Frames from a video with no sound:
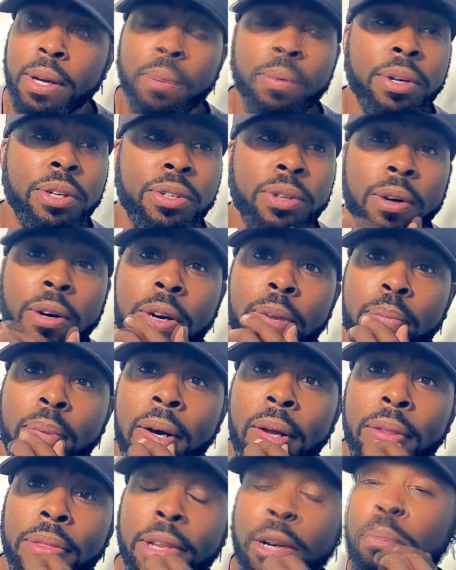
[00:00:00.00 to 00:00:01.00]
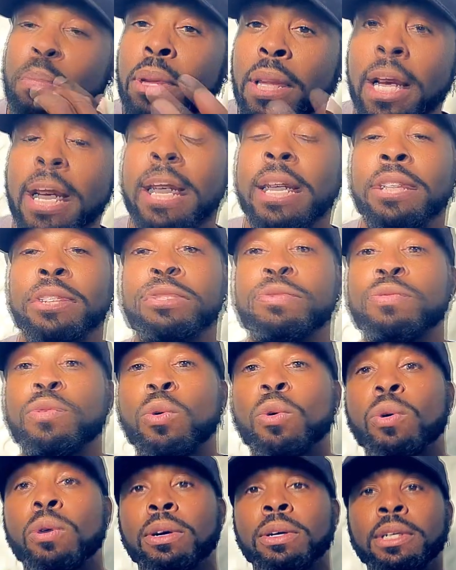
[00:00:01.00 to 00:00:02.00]
I want to talk about their plans
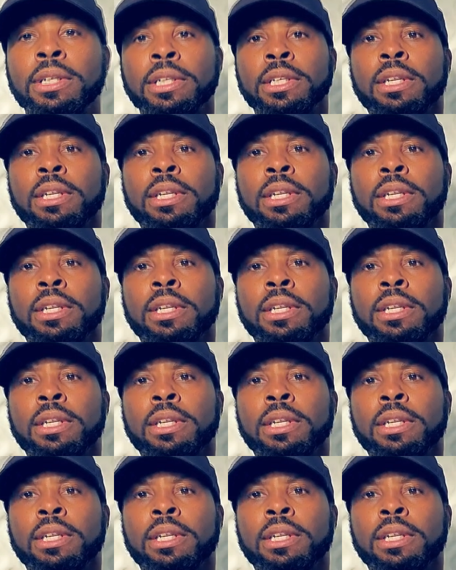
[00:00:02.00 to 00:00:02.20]
for,